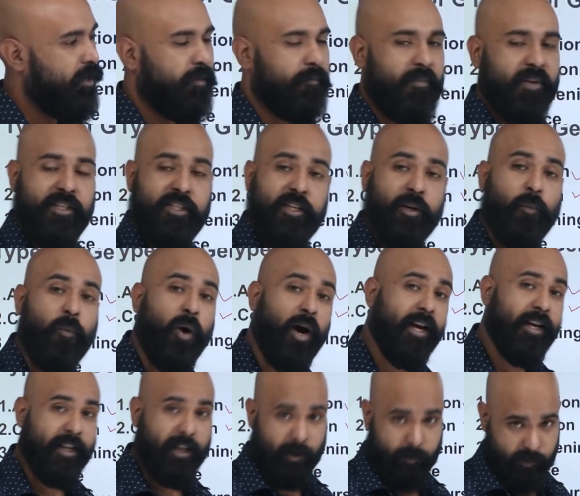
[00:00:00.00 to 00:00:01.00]
Mr.
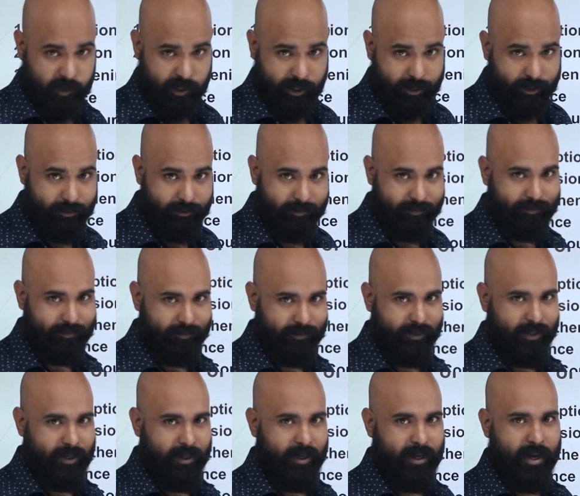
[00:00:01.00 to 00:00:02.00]
Y comes in,
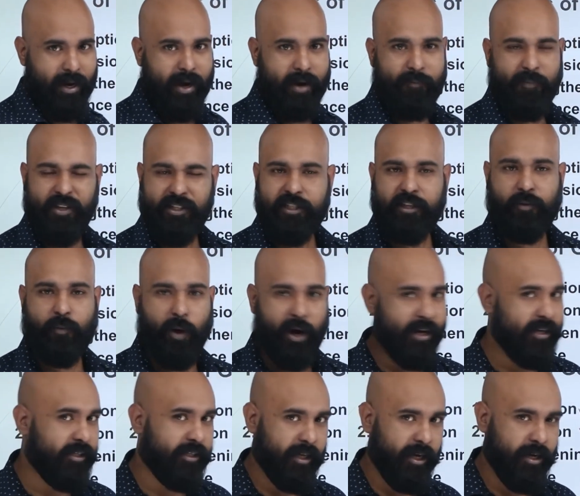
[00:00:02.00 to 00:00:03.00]
and Mr.
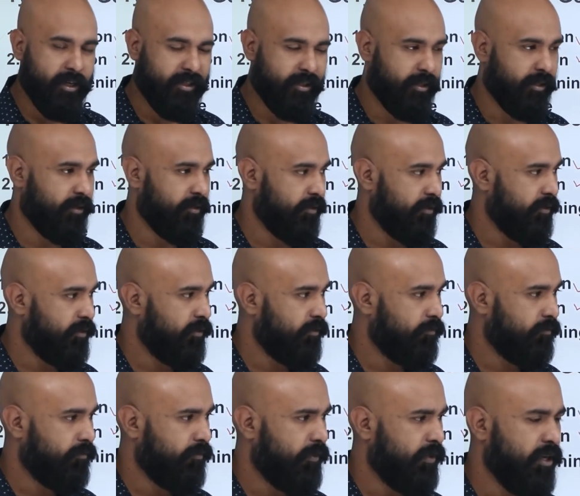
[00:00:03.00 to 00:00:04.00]
Y says,
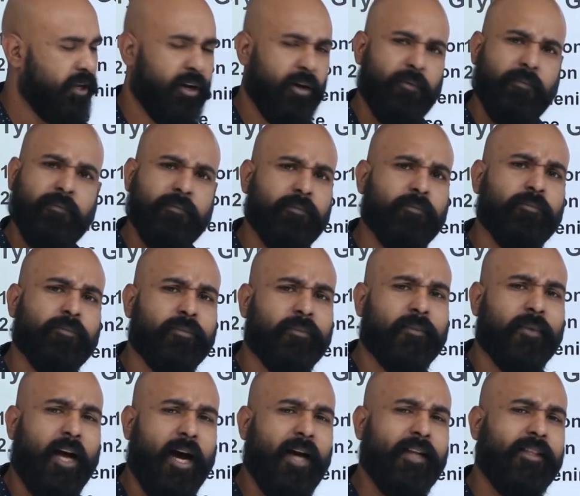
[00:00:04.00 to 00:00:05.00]
you know,
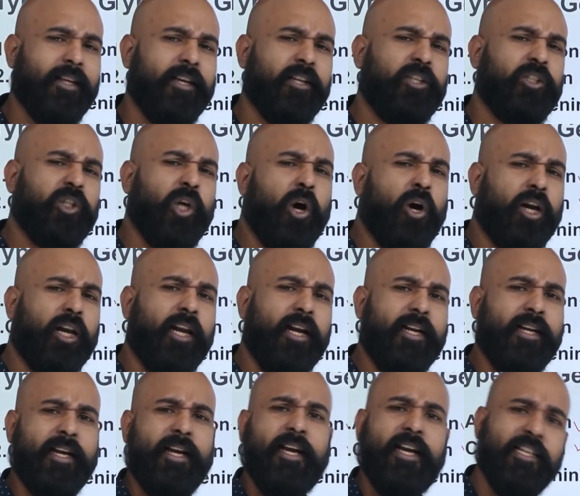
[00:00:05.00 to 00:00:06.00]
I think
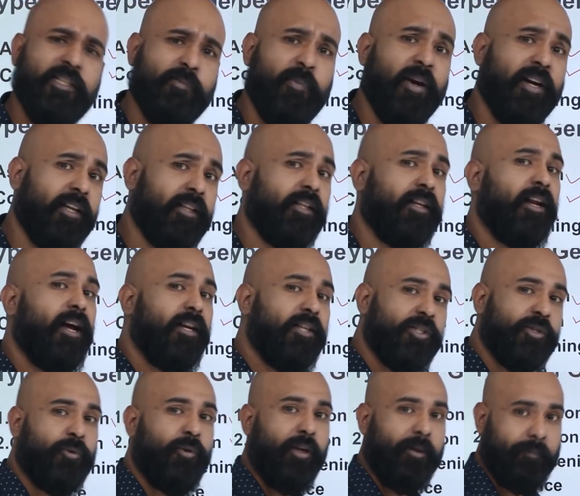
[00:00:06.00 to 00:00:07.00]
chocolate is better than ice
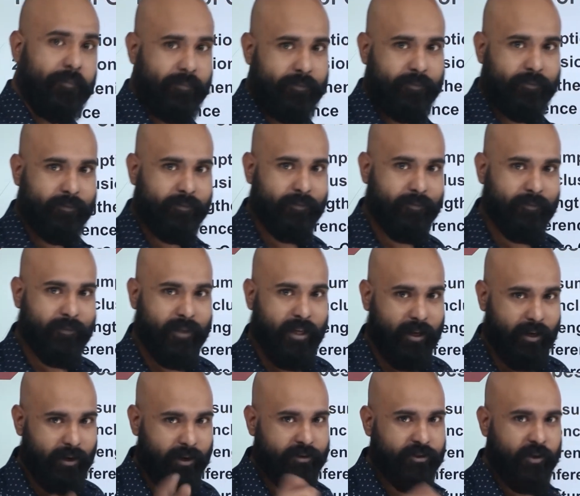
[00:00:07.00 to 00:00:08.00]
cream.
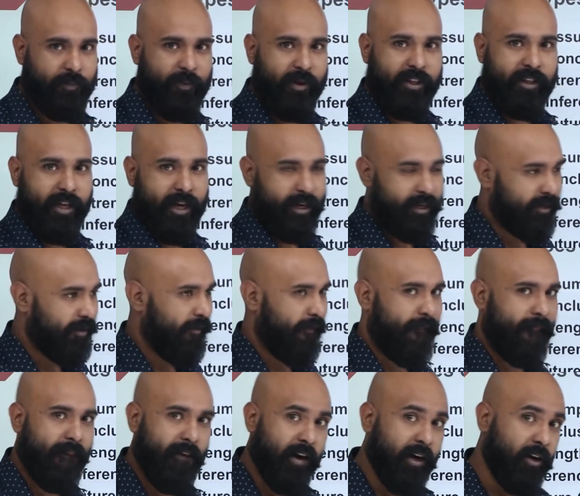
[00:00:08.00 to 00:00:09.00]
Let's repeat that.
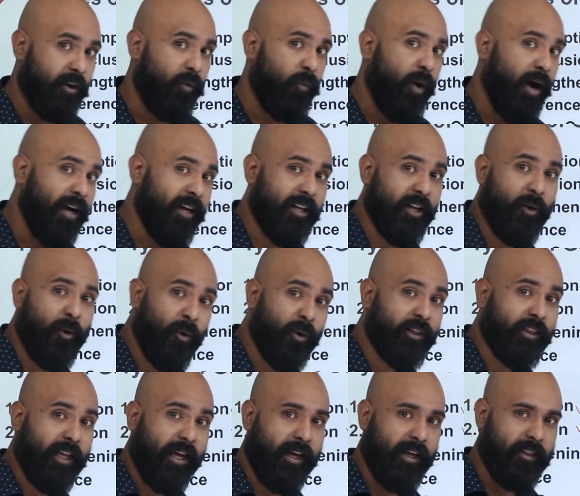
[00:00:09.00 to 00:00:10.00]
Rewind the
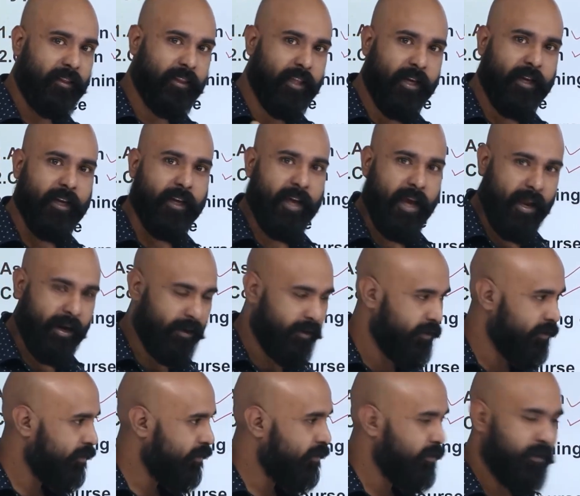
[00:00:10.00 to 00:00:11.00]
whole thing. Think again.
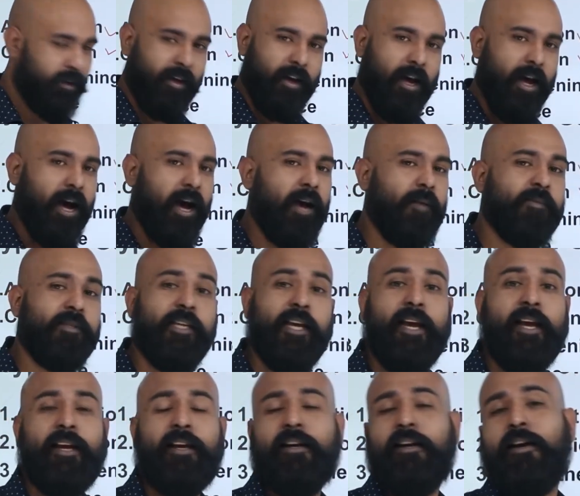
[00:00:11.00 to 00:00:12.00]
I'm
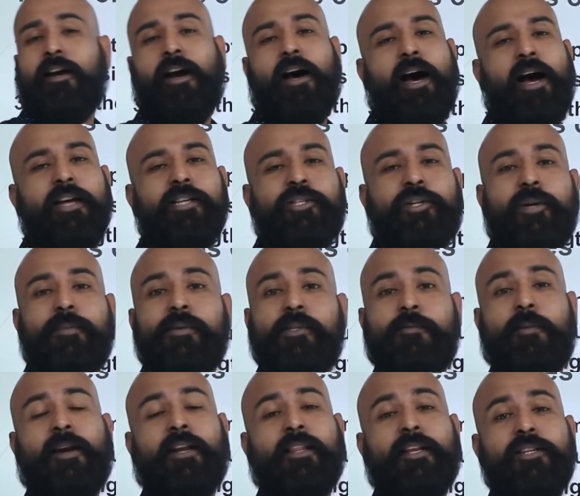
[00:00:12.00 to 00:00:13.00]
saying ice cream is
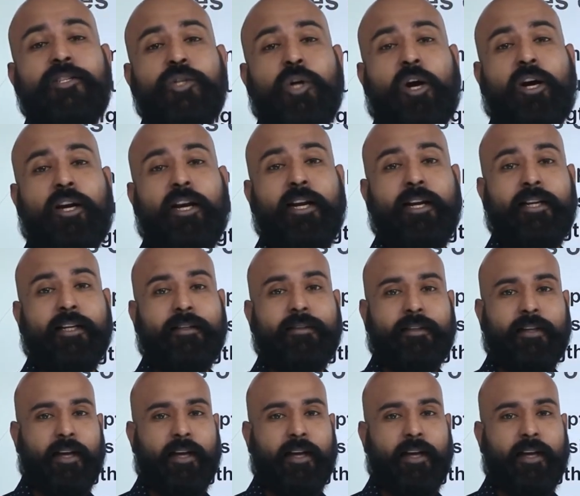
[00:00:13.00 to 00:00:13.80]
better than chocolate.